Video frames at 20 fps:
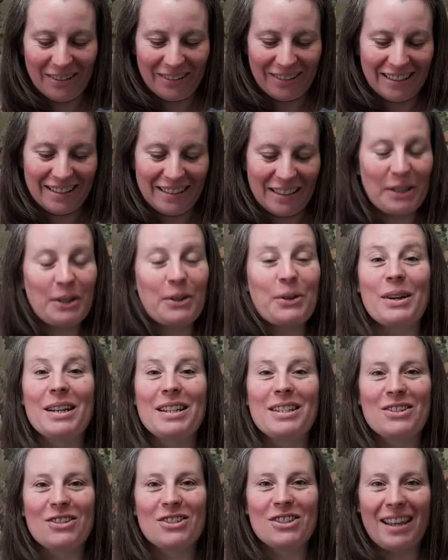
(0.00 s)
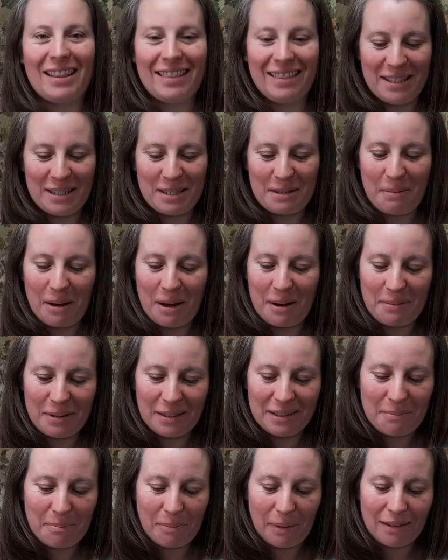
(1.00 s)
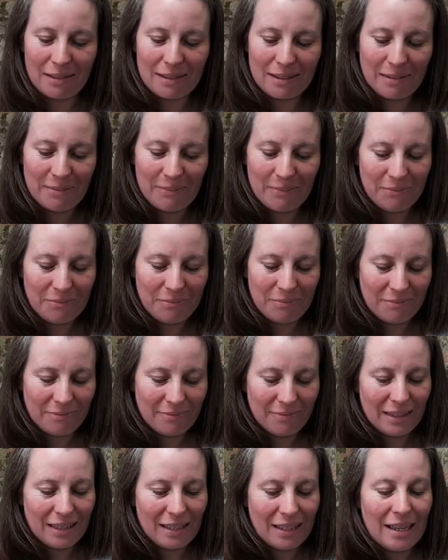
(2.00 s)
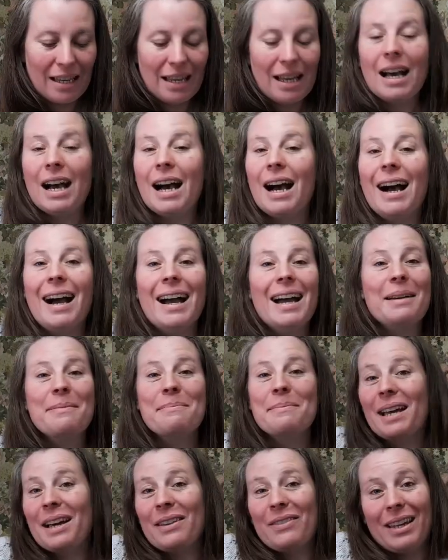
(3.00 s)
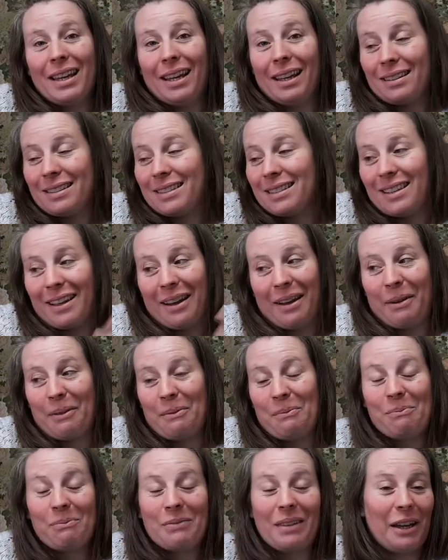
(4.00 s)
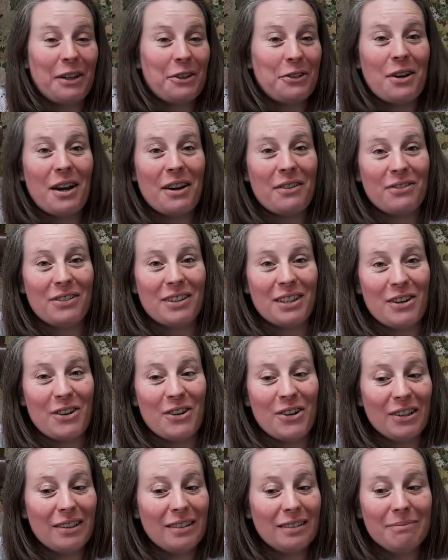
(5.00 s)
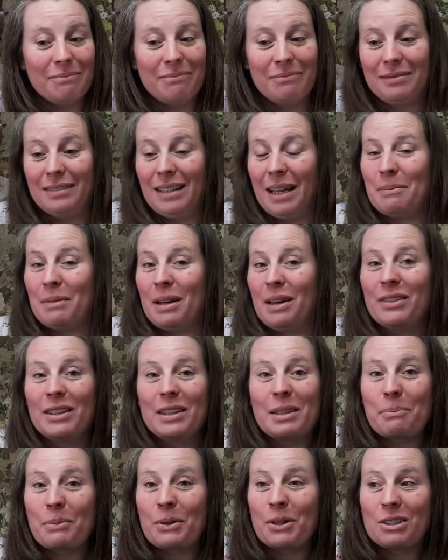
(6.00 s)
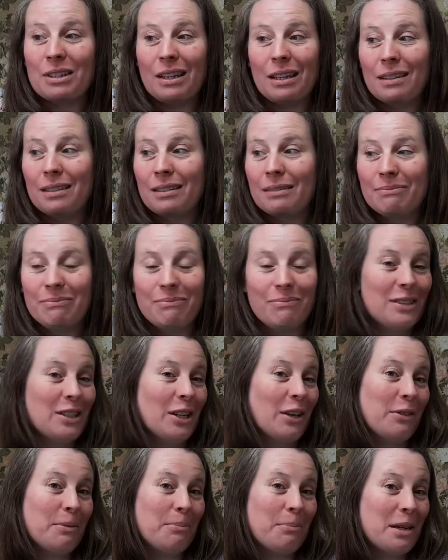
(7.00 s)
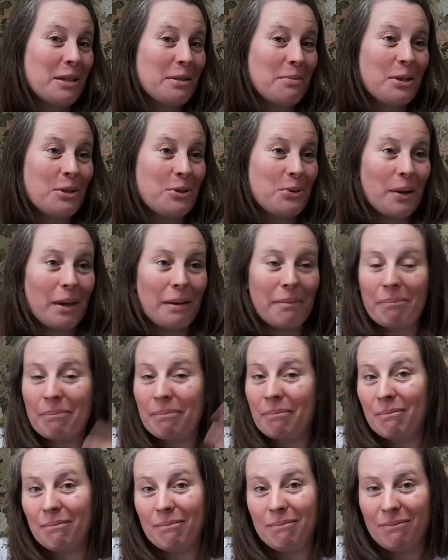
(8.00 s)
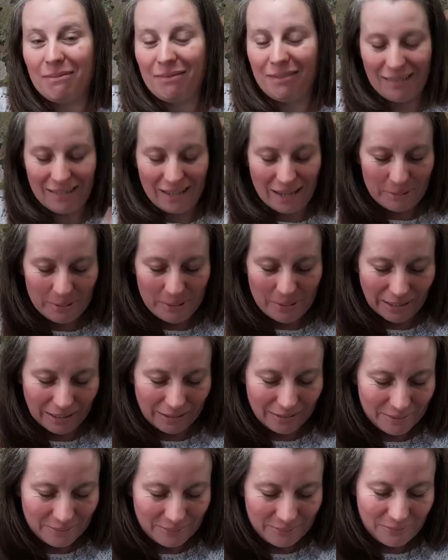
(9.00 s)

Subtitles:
are gonna cringe at this moment, but I'm loving it. So I do have the yarn, I'm loving the project, so if it brings me joy, I'm doing it.